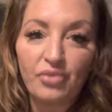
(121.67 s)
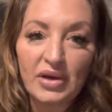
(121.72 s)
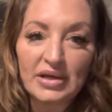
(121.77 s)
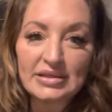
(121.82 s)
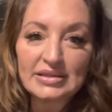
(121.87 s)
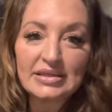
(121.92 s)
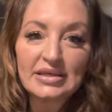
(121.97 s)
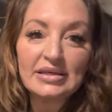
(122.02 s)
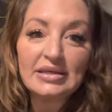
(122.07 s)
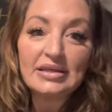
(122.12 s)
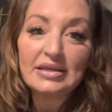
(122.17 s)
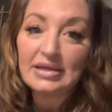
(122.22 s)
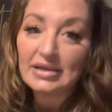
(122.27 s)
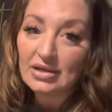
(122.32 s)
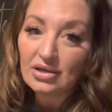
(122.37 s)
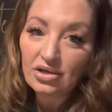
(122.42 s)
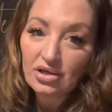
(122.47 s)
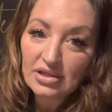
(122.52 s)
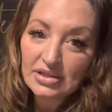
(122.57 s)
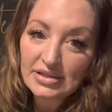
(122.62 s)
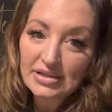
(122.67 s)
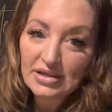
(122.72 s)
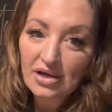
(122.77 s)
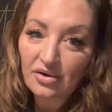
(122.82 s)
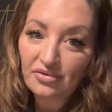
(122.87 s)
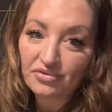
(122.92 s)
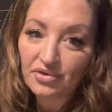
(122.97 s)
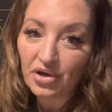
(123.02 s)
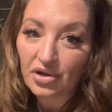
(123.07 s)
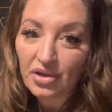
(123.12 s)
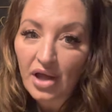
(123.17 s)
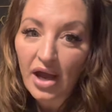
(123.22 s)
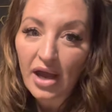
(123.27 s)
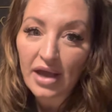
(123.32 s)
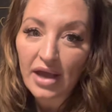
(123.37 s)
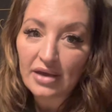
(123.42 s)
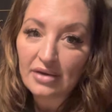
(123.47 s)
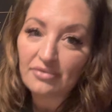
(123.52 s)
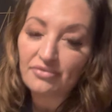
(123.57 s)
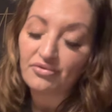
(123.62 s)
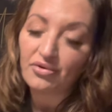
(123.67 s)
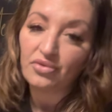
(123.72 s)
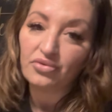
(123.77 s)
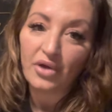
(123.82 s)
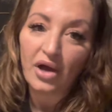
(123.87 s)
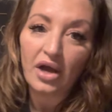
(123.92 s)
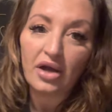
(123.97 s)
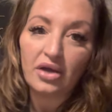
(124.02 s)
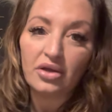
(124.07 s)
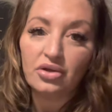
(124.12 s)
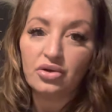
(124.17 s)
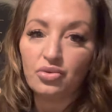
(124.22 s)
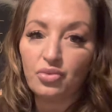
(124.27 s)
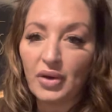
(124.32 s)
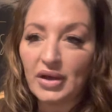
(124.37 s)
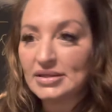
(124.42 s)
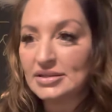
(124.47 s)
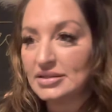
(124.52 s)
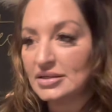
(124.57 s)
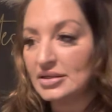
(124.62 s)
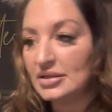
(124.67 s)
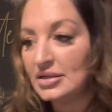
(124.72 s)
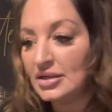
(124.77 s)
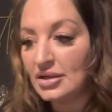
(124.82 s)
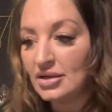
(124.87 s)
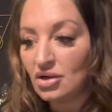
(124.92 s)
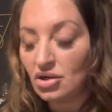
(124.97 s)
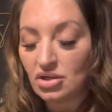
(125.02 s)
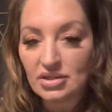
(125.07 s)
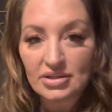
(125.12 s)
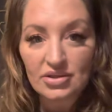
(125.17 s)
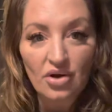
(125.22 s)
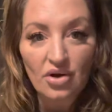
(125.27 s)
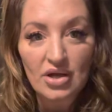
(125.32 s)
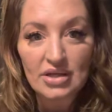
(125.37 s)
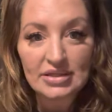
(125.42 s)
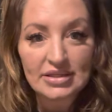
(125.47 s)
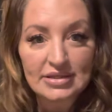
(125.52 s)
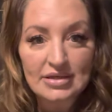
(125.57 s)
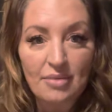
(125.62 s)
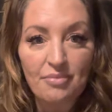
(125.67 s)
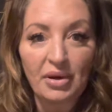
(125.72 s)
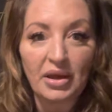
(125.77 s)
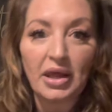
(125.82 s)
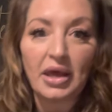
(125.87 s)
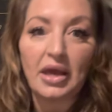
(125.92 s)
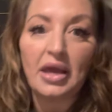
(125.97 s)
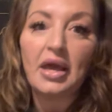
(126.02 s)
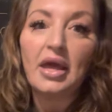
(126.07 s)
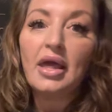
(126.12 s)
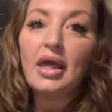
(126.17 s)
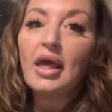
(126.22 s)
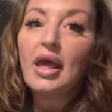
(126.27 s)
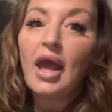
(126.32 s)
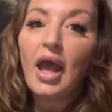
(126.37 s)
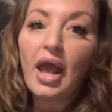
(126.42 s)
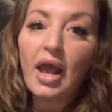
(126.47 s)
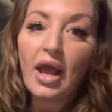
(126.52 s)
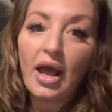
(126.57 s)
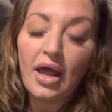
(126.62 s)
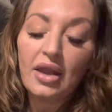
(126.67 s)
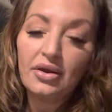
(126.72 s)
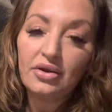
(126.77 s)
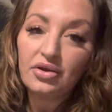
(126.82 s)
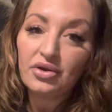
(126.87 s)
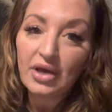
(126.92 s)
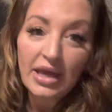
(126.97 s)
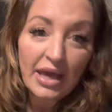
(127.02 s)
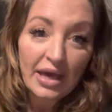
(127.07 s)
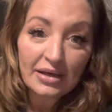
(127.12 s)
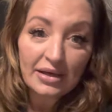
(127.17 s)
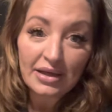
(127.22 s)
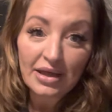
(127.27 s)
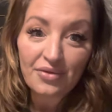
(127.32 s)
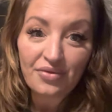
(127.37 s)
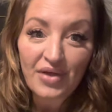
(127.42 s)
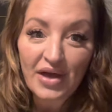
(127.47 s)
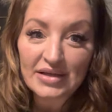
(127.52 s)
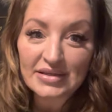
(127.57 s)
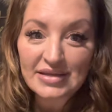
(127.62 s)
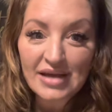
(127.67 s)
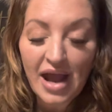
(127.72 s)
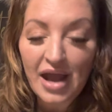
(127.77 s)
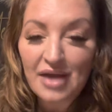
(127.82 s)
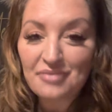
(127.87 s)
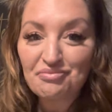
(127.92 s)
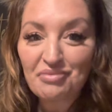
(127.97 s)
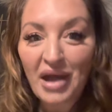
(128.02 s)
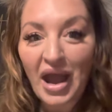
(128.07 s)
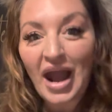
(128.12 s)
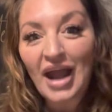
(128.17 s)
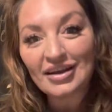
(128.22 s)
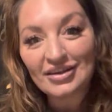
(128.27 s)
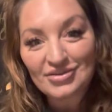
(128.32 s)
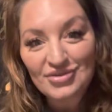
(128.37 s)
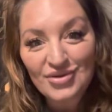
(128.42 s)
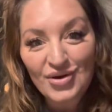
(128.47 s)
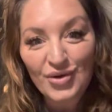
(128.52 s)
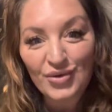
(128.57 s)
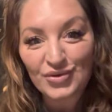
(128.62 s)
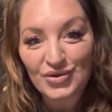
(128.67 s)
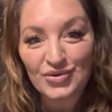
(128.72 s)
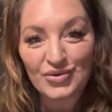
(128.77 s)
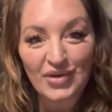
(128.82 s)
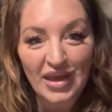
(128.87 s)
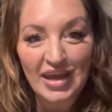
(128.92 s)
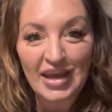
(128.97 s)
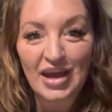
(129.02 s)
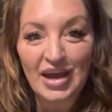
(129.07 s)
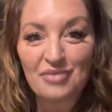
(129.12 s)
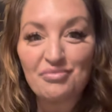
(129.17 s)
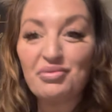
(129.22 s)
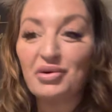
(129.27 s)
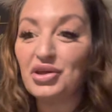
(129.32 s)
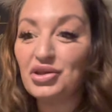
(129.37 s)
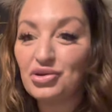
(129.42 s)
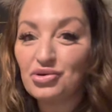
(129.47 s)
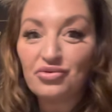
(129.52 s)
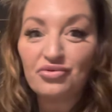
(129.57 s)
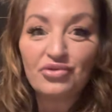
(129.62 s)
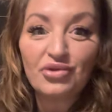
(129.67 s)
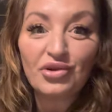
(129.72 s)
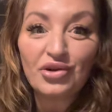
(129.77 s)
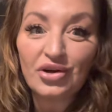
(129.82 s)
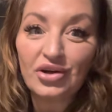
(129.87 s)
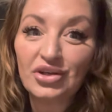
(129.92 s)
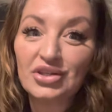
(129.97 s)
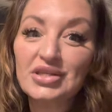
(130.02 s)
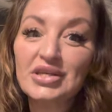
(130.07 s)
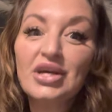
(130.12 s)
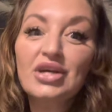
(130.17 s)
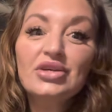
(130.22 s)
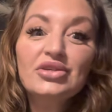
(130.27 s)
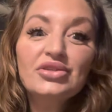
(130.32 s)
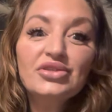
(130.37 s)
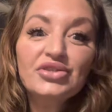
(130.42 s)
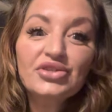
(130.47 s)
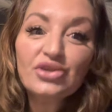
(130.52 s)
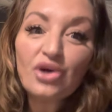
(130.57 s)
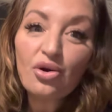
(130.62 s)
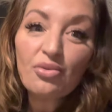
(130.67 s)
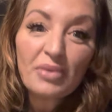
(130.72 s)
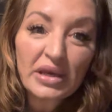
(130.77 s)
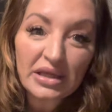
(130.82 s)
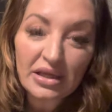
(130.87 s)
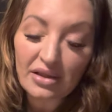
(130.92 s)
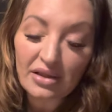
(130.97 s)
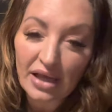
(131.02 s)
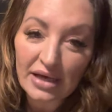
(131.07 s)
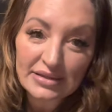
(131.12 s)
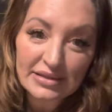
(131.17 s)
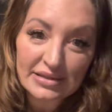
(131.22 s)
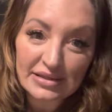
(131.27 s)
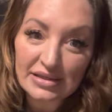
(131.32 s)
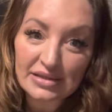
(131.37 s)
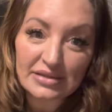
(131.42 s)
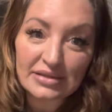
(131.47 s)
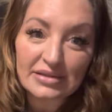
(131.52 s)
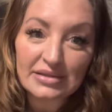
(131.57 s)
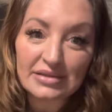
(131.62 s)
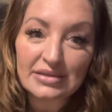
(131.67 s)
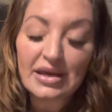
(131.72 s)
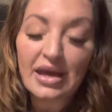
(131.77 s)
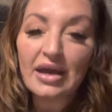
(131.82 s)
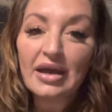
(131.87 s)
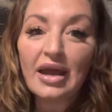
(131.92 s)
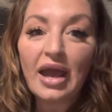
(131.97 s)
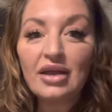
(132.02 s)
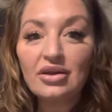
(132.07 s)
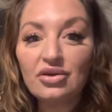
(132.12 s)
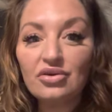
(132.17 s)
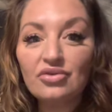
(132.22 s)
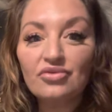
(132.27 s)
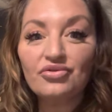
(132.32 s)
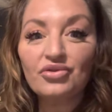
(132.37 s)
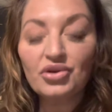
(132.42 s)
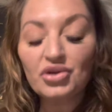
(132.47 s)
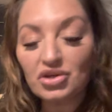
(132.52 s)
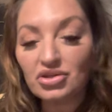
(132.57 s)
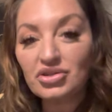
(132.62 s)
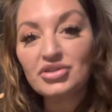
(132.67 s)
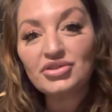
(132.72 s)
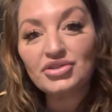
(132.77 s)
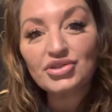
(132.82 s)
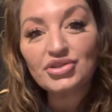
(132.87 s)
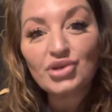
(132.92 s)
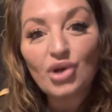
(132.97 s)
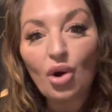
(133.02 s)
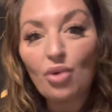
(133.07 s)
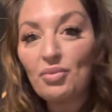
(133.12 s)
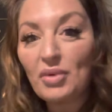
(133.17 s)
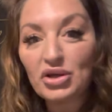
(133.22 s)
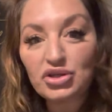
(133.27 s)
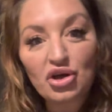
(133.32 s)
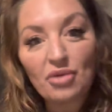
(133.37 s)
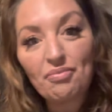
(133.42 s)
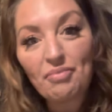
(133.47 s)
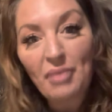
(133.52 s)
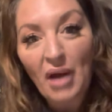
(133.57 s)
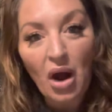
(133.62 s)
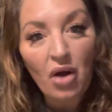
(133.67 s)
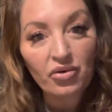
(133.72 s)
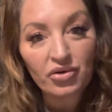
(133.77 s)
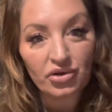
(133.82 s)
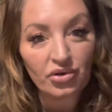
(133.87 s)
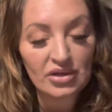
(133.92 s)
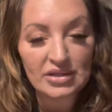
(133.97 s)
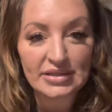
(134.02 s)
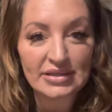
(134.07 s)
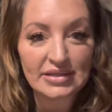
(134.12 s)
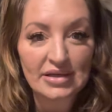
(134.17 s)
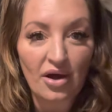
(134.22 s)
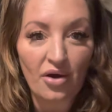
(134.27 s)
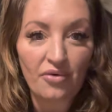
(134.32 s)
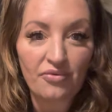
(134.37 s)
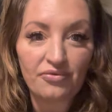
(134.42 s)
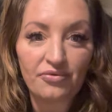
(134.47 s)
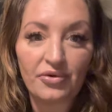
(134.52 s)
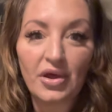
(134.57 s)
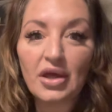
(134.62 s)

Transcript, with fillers: wasted years of your life, that you wasted years on mm-hmm. somebody and you can't get that time back. No, you can't, but you've learned so many lessons and you've learned so much about yourself.